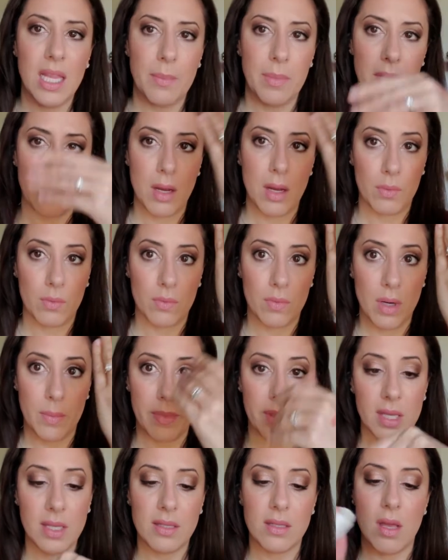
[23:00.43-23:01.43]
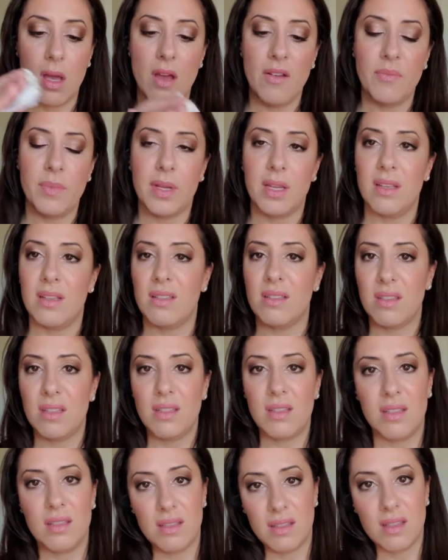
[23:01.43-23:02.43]
Let me rub this off because
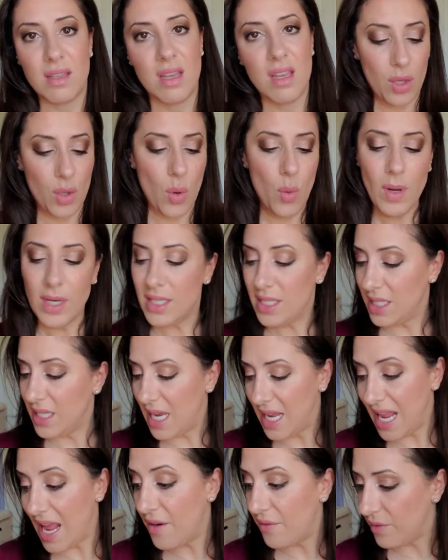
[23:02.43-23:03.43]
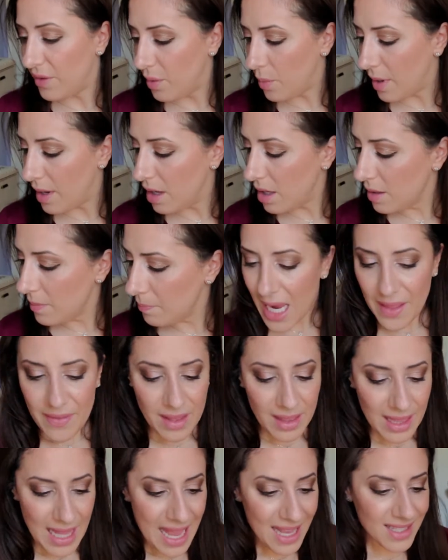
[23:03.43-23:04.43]
this is going to get everywhere. And the
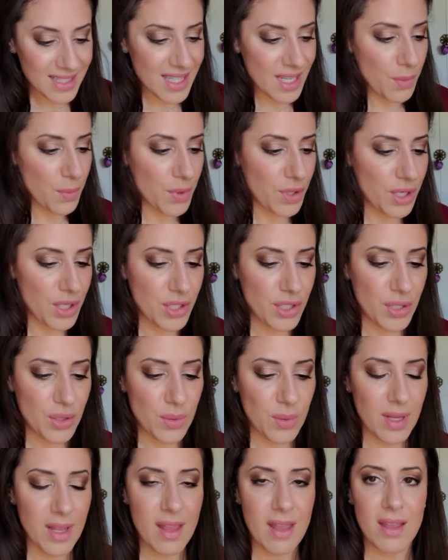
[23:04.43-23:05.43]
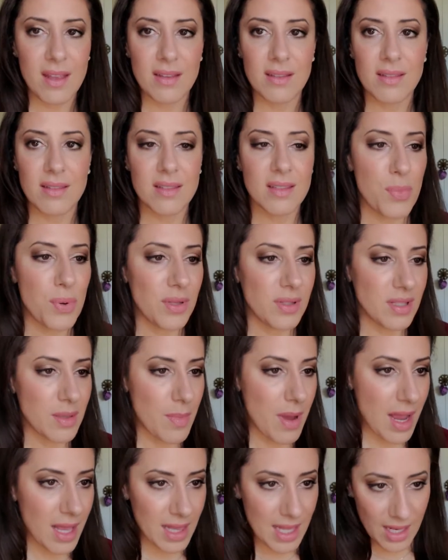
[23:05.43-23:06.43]
last thing we're gonna do is put some
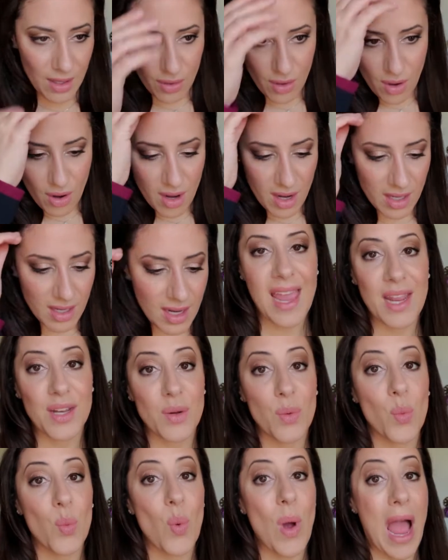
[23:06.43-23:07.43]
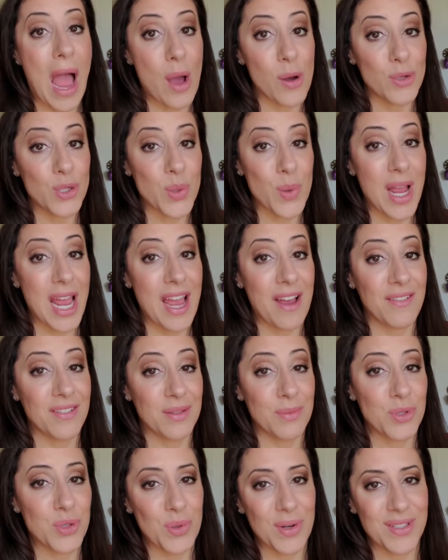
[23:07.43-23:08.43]
highlighter on. And wow, do I have
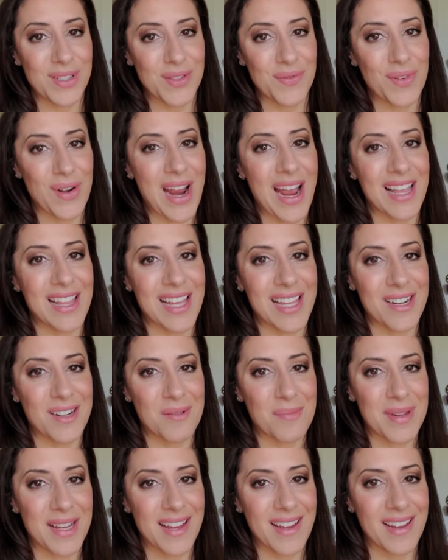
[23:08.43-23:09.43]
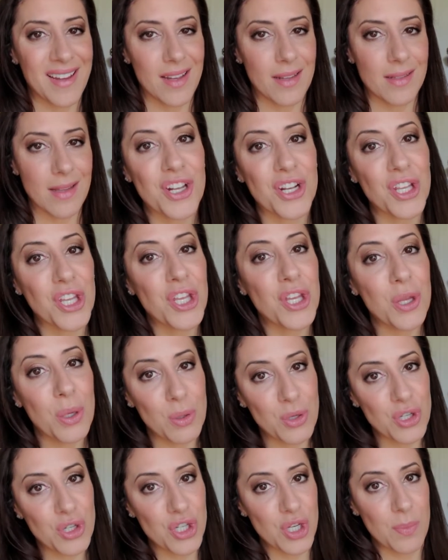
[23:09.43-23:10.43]
some choices for highlighter because I got a
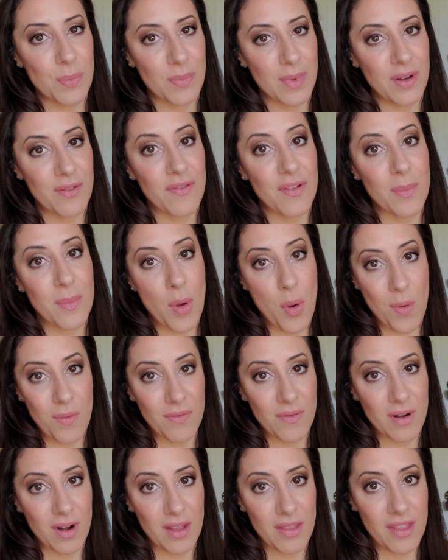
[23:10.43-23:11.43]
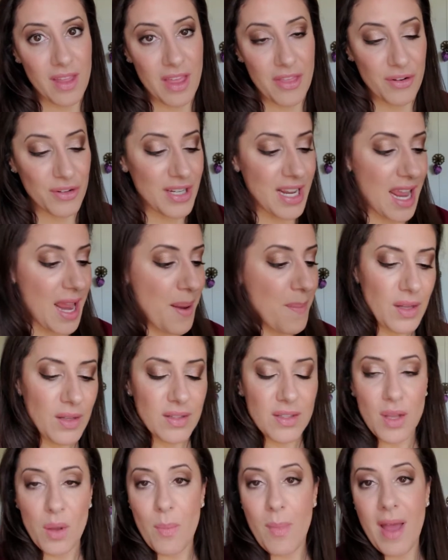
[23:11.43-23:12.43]
huge shipment from OFRA the other day.
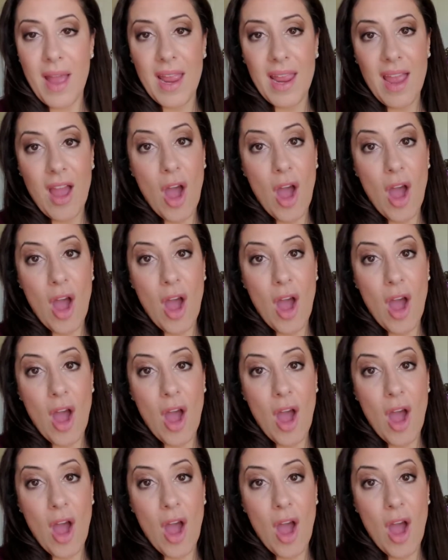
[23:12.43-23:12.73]
So my